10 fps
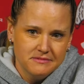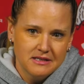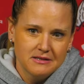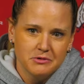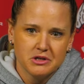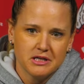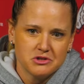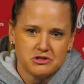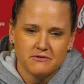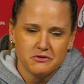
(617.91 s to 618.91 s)
You're going to
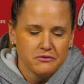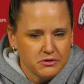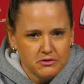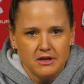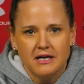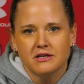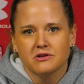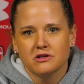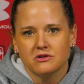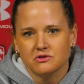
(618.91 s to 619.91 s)
get yourself to the free throw line, and
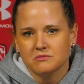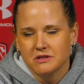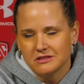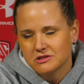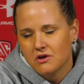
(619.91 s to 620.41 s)
you're going to do some things.